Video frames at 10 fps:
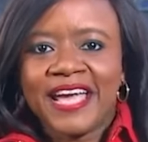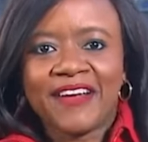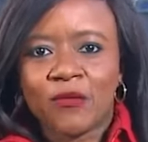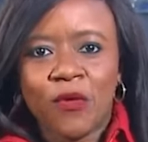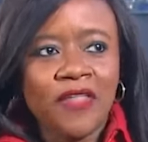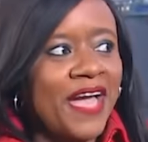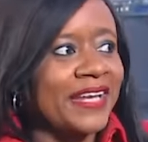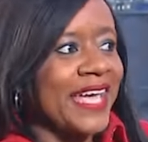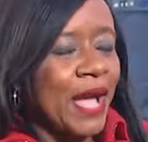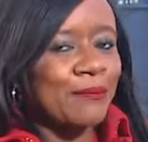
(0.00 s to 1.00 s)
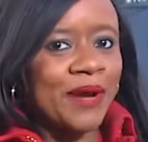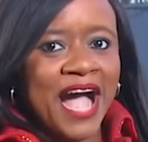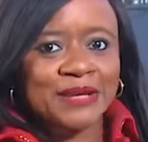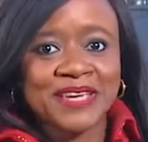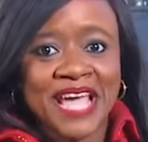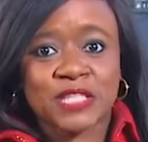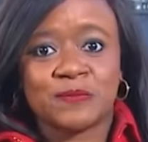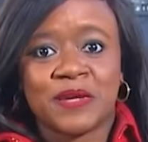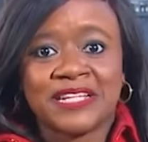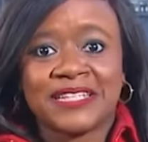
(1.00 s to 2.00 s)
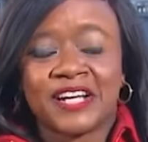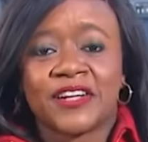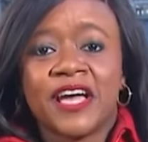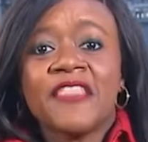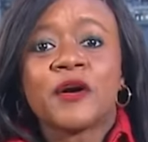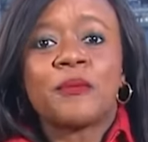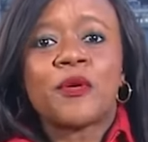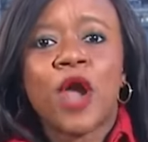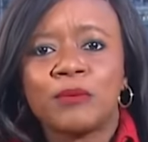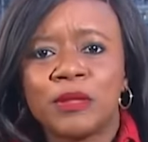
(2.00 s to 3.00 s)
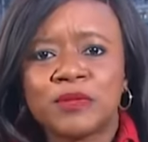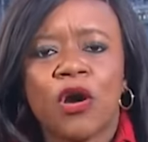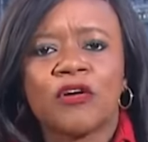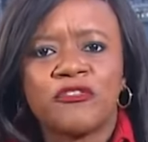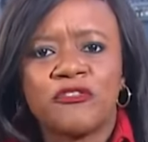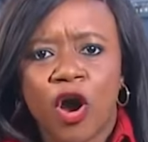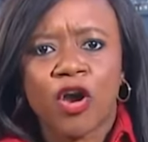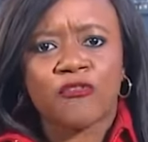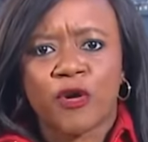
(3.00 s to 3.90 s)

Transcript: Eric, while that camp behind me has been cleared, the problems are far